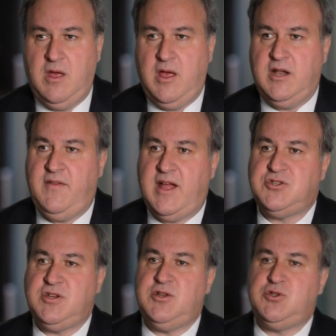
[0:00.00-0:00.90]
And in that
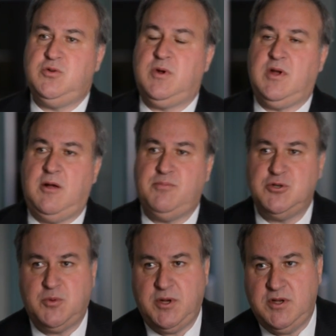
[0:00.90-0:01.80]
sense, to
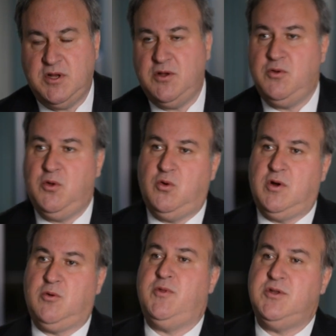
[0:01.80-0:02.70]
accomplish what he did in New
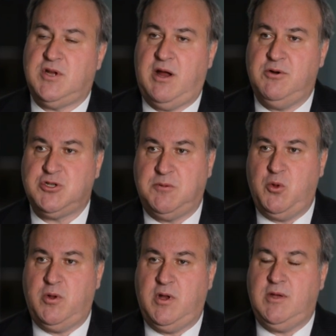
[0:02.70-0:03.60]
York with his Irish
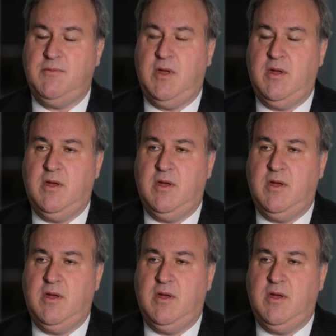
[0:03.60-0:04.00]
community,